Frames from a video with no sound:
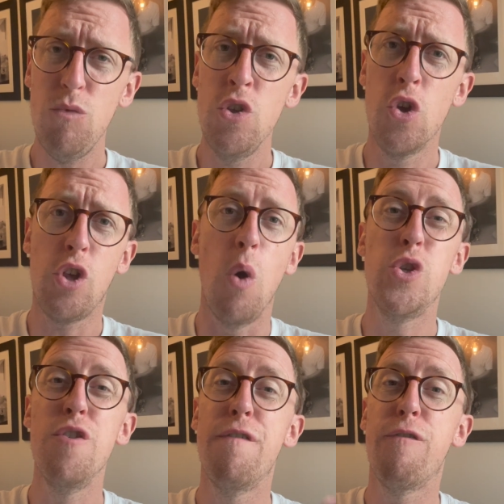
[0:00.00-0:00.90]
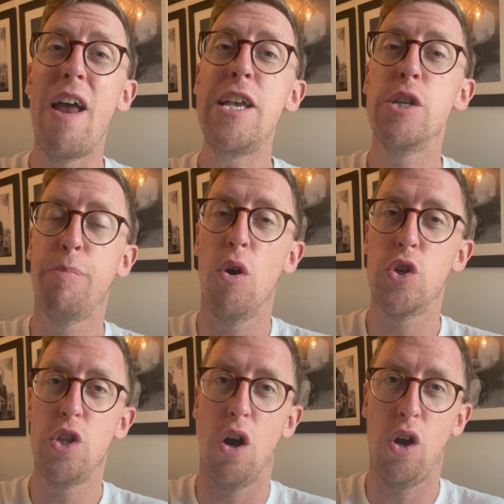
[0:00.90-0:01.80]
Just go to Frazer
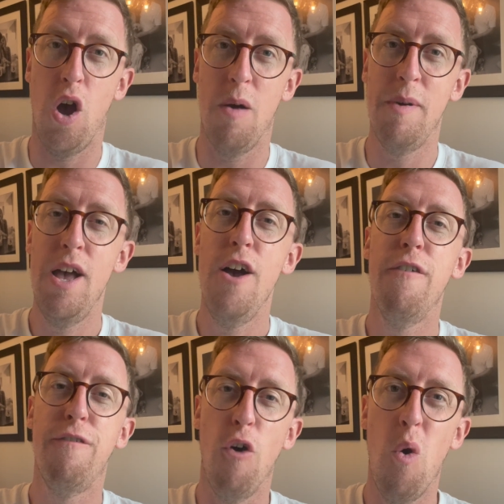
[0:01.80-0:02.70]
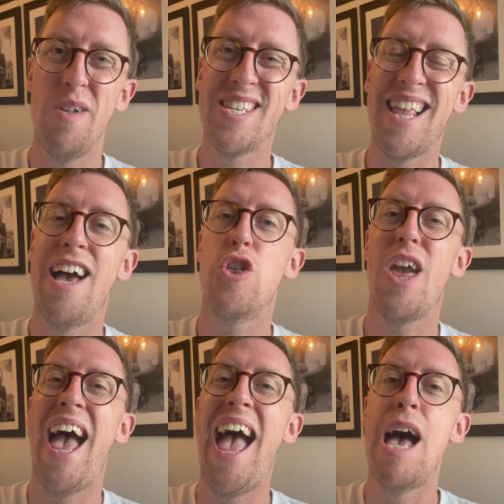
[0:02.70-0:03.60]
Brookes dot com forward slash
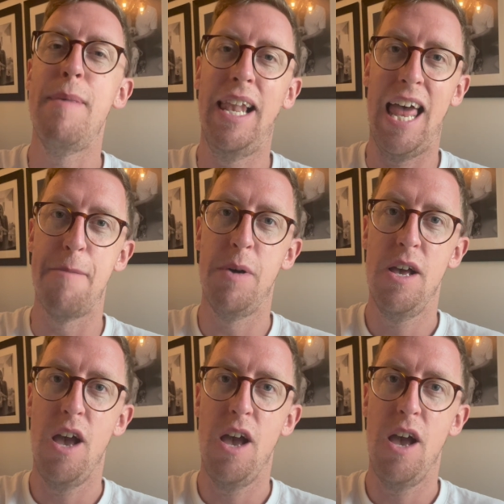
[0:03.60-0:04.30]
M L M.